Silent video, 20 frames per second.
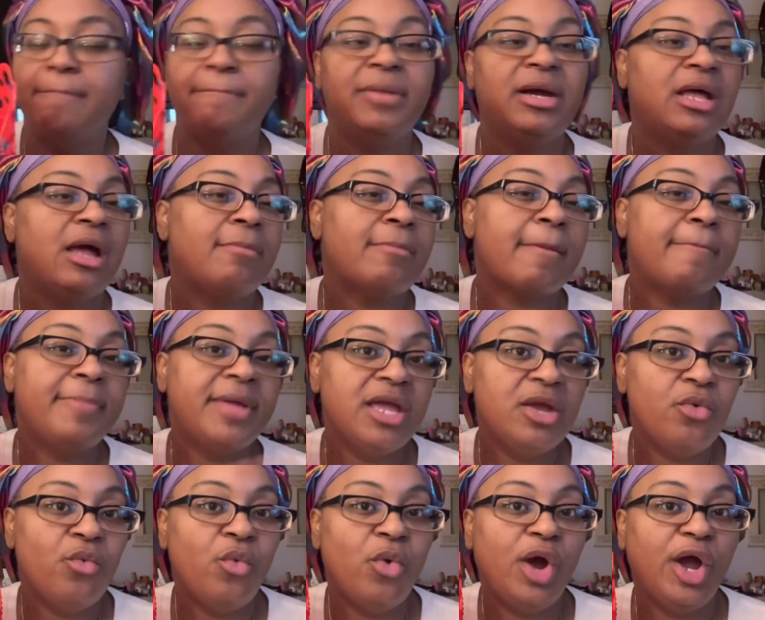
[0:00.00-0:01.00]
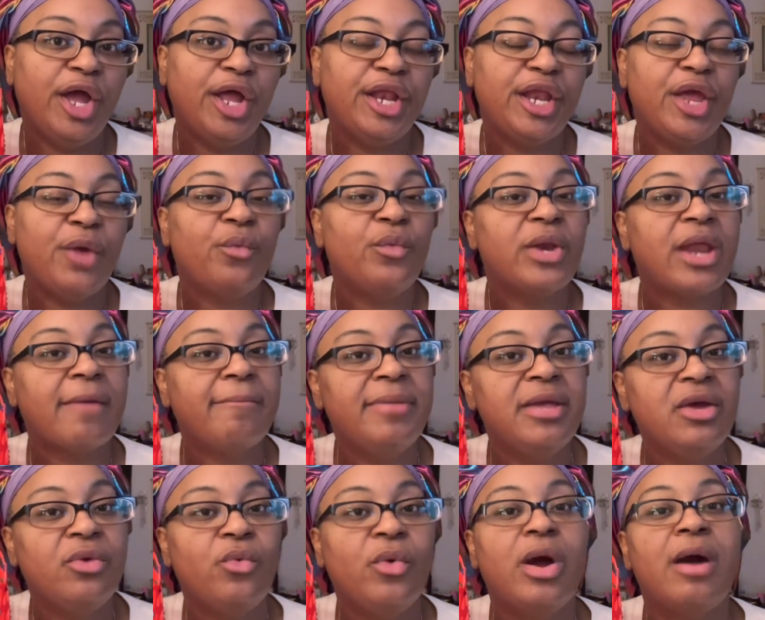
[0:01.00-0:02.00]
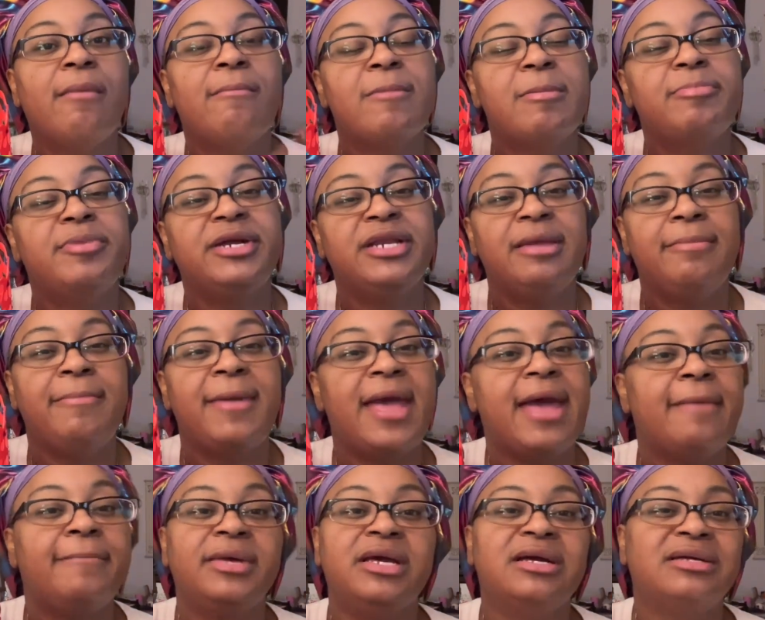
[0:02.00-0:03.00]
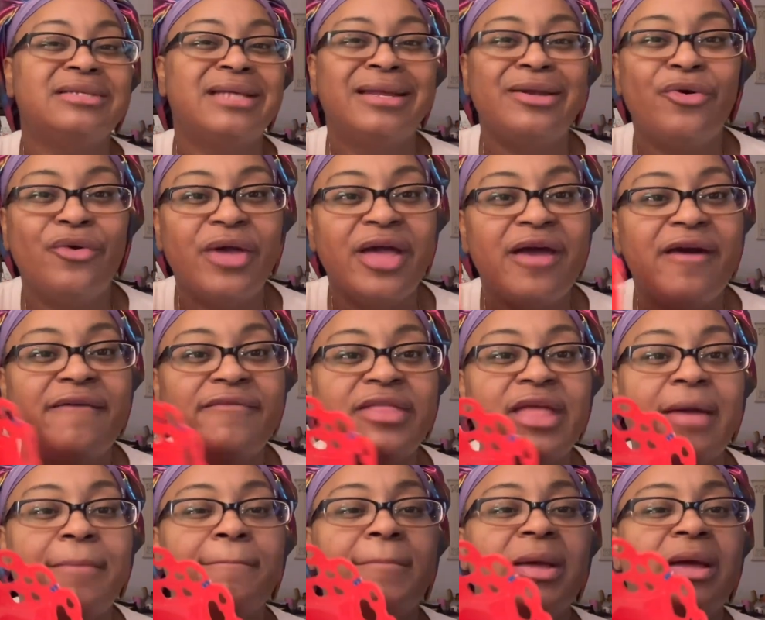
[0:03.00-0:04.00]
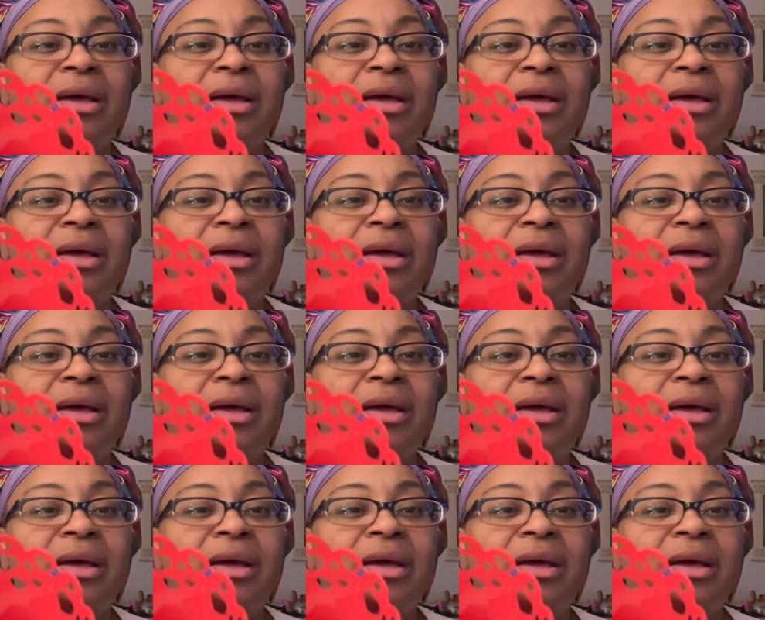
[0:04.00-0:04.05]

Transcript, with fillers: But I'm going to pick one, and when I pick one, I'm going to put it back because I don't have that